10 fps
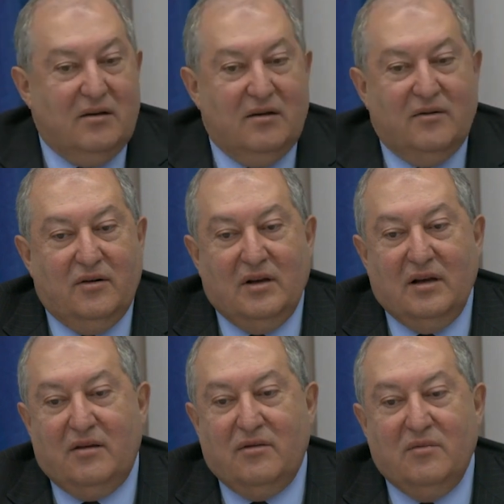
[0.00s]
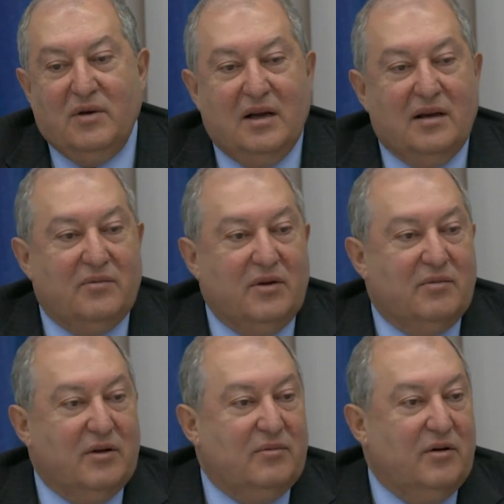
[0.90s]
of only 3 million
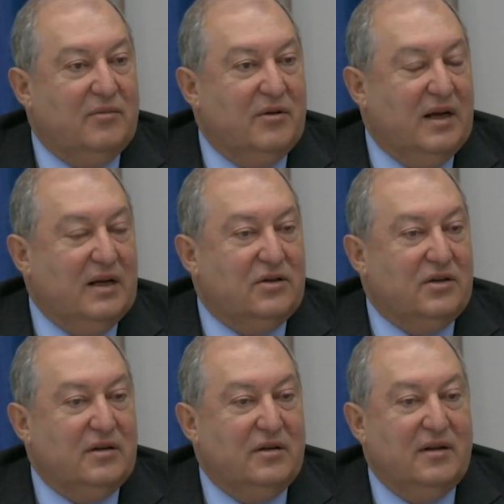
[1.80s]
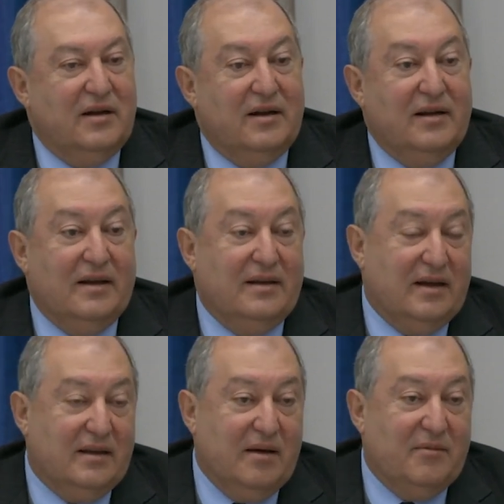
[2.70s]
people population, at
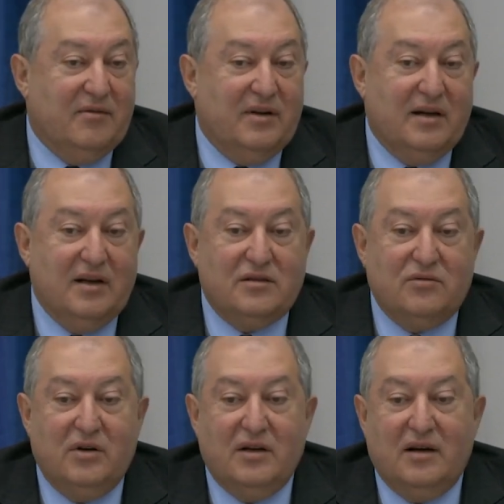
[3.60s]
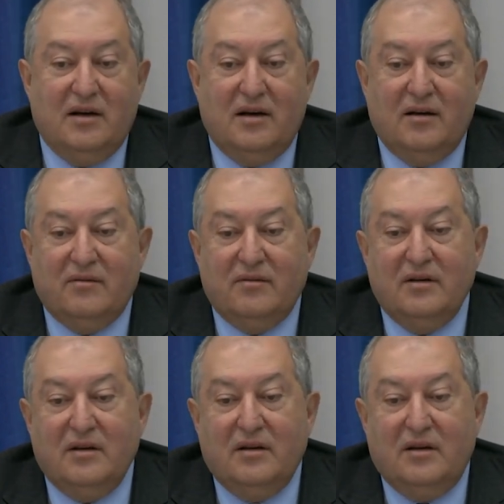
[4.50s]
that time even less, two and a half,
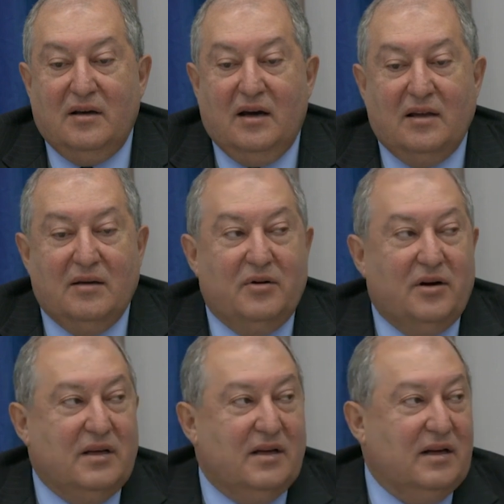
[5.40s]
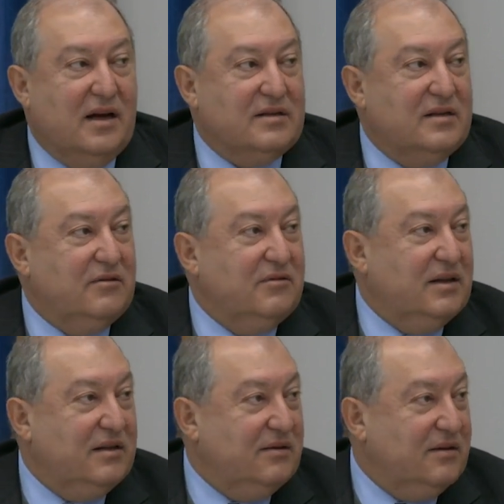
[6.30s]
had a particle
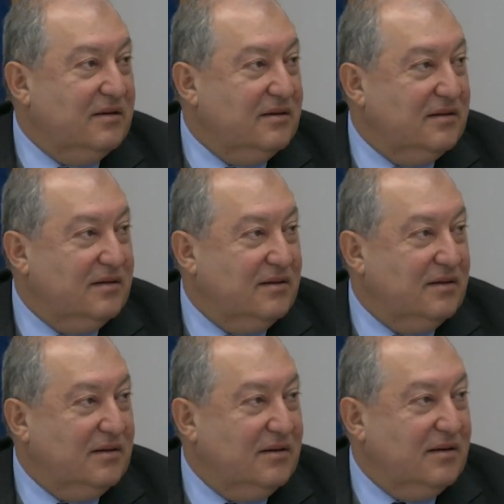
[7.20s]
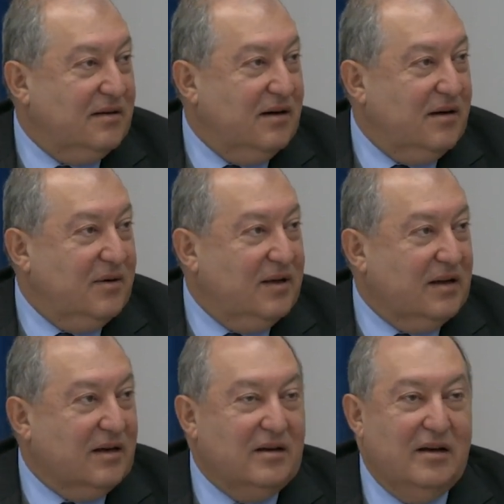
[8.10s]
accelerator. I mean,
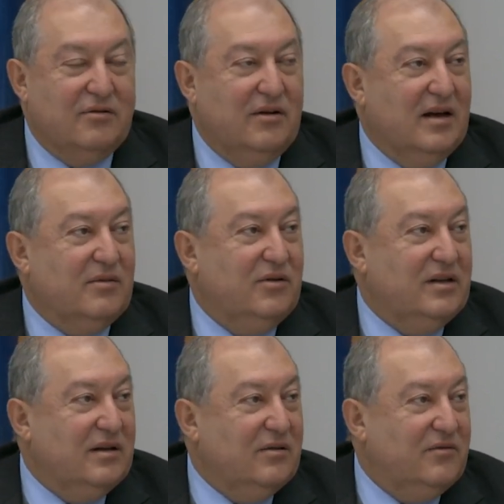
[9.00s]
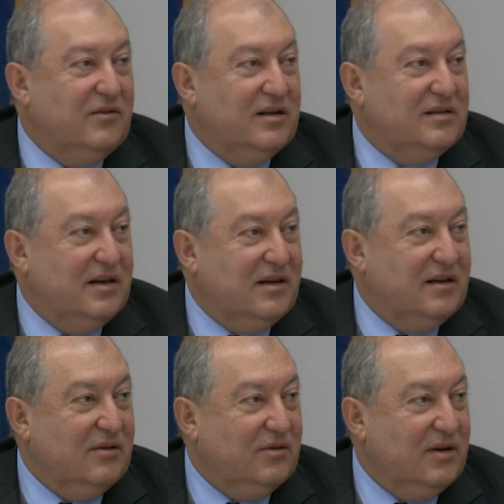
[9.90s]
that a country like Britain or France, they
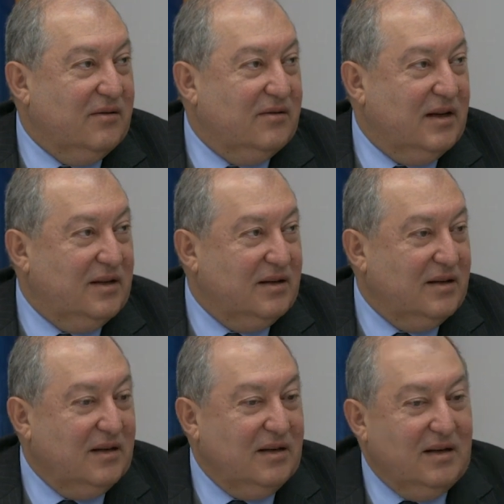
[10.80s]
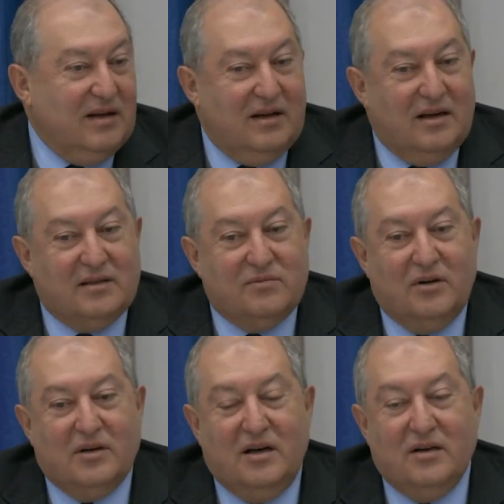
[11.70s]
cannot have that. A
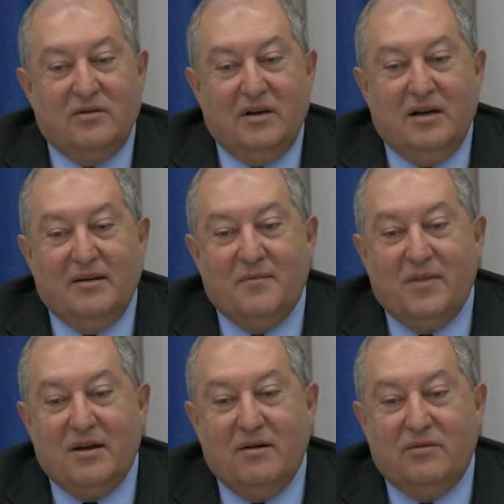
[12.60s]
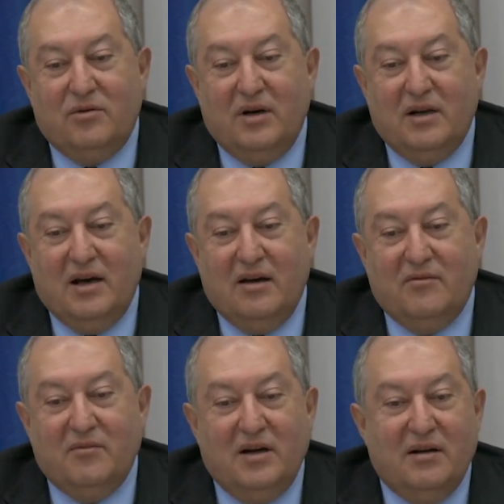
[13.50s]
small country of two and a
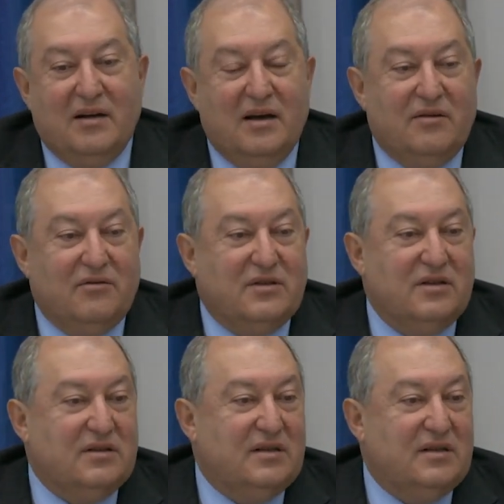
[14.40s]
half million had research